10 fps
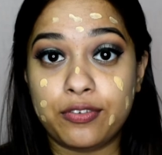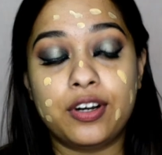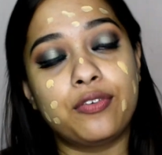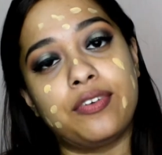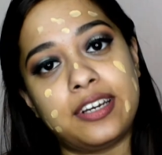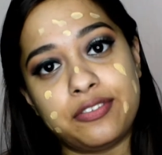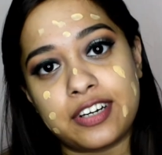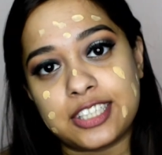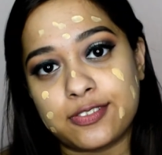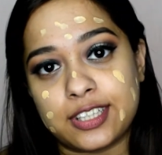work very
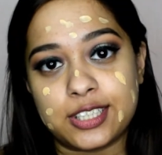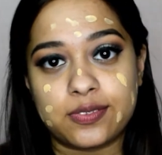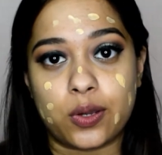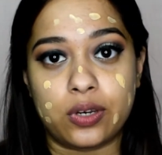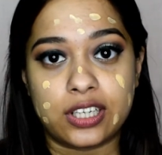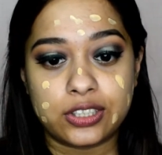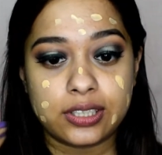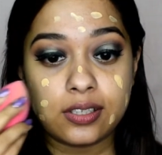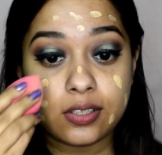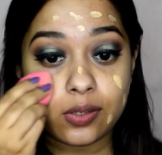fast with this
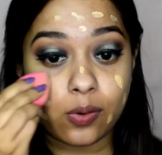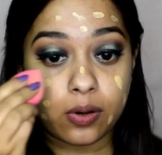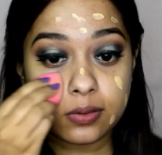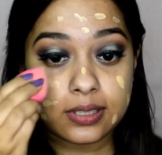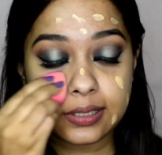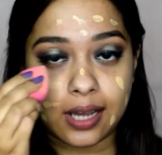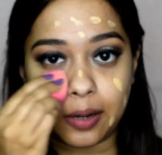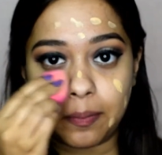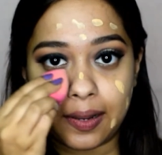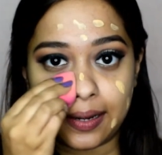foundation, so
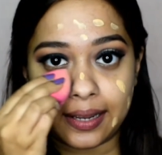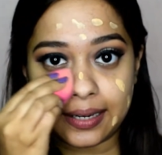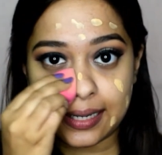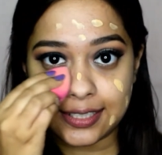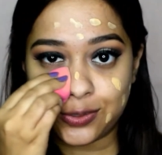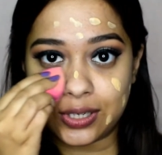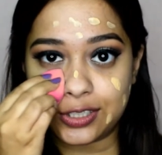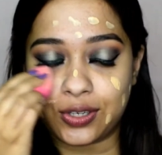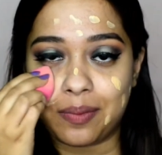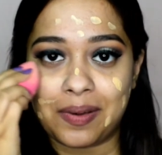start blending it as soon
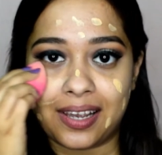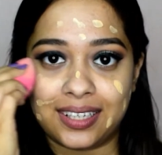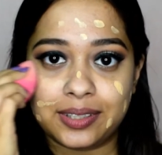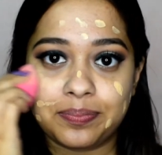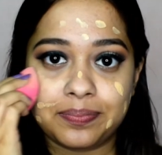as you apply it.